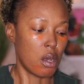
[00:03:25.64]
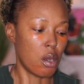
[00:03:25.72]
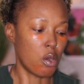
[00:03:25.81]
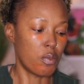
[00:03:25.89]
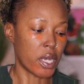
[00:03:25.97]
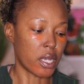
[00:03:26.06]

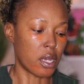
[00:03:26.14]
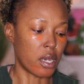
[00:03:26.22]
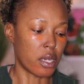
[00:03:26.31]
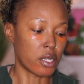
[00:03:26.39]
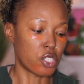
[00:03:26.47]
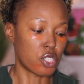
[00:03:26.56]
oh my
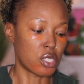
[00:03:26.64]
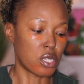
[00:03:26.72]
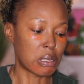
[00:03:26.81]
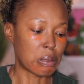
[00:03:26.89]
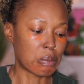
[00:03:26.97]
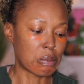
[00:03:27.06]
gosh,
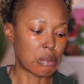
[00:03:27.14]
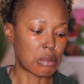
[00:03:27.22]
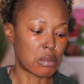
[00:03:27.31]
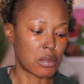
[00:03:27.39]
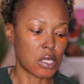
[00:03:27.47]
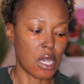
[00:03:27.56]

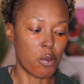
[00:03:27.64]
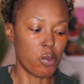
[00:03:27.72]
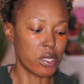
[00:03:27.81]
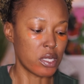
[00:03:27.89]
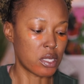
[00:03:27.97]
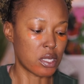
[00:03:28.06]
I
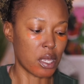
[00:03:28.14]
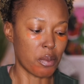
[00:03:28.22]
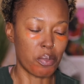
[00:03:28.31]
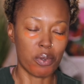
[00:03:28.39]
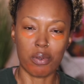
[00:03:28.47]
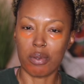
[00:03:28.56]
wanna say
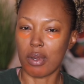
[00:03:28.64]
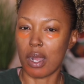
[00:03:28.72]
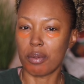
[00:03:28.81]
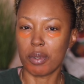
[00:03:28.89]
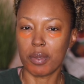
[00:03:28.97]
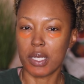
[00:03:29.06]

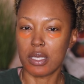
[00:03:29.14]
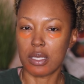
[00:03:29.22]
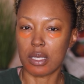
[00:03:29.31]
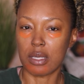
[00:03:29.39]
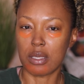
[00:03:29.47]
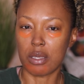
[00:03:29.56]
probably
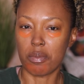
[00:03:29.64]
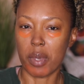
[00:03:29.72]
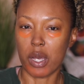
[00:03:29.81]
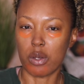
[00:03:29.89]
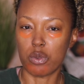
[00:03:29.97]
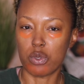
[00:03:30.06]
since
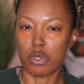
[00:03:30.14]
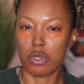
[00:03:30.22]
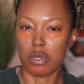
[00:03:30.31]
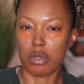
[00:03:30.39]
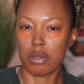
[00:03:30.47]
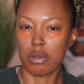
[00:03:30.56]
about
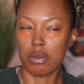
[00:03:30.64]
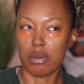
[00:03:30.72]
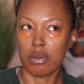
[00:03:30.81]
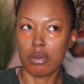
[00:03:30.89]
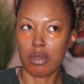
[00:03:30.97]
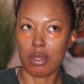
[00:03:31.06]

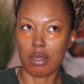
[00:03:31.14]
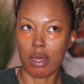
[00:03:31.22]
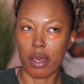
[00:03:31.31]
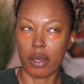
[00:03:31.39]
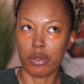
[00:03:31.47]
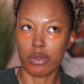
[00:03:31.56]

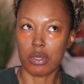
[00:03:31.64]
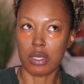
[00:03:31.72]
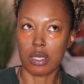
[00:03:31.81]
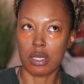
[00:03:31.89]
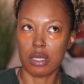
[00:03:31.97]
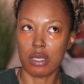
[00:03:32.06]

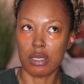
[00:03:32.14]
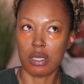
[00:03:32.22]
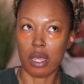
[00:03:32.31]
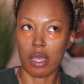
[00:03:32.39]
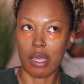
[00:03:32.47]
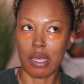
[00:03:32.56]

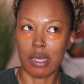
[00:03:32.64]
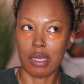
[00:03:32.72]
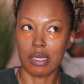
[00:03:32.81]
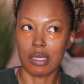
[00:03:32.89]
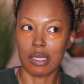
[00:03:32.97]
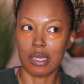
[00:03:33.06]

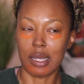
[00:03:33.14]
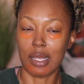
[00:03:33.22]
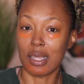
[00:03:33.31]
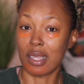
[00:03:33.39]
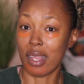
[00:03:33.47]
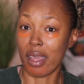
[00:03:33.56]

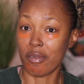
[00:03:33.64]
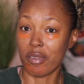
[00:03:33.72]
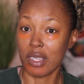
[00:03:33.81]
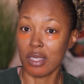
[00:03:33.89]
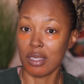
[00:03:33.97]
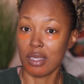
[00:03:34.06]

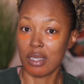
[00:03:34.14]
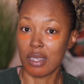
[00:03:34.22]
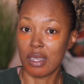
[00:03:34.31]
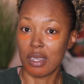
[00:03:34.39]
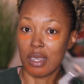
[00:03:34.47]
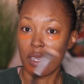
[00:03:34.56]
2011.
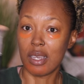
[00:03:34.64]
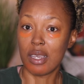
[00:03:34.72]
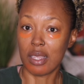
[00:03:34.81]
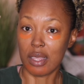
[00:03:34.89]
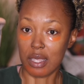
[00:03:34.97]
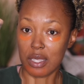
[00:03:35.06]

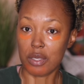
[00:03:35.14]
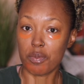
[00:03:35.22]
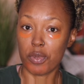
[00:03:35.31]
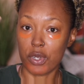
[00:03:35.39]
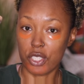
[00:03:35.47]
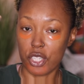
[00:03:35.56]
This
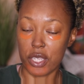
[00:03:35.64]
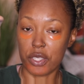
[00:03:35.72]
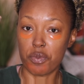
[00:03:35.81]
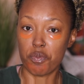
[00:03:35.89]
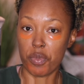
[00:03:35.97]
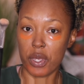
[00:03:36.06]
brush
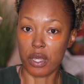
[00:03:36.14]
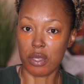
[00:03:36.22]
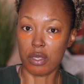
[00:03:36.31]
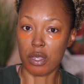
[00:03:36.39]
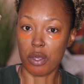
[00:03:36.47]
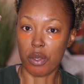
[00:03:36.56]
has
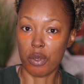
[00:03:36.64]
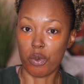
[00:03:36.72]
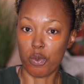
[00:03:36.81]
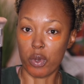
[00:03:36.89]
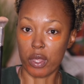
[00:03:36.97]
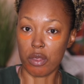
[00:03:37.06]
been
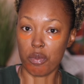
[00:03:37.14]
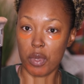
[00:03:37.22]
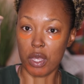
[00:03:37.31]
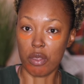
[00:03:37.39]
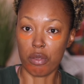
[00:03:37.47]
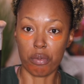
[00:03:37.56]
with
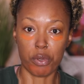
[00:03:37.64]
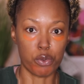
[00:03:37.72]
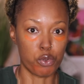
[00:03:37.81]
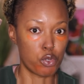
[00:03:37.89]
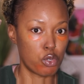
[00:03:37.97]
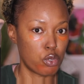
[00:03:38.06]
me through
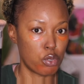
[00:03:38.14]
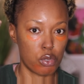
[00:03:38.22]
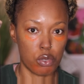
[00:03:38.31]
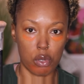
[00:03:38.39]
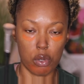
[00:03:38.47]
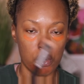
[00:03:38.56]

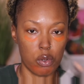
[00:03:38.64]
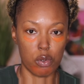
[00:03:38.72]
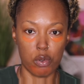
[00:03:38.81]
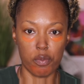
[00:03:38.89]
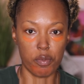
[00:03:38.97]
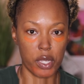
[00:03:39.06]
so
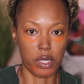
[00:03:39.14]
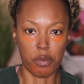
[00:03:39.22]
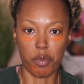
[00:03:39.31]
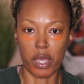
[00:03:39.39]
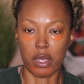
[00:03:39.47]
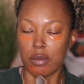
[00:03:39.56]
many
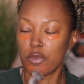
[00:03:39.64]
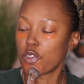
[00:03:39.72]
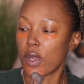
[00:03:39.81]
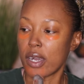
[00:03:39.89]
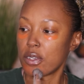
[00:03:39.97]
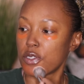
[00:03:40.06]
makeup
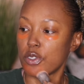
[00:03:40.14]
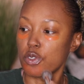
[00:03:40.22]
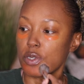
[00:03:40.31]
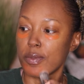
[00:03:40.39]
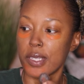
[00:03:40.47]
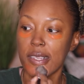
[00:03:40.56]
trials and
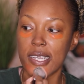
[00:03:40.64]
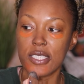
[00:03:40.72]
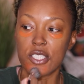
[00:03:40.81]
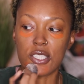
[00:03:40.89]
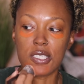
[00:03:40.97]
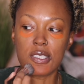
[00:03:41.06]

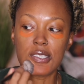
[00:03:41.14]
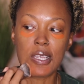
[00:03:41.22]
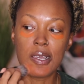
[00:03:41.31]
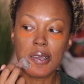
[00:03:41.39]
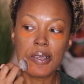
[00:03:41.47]
tribulations.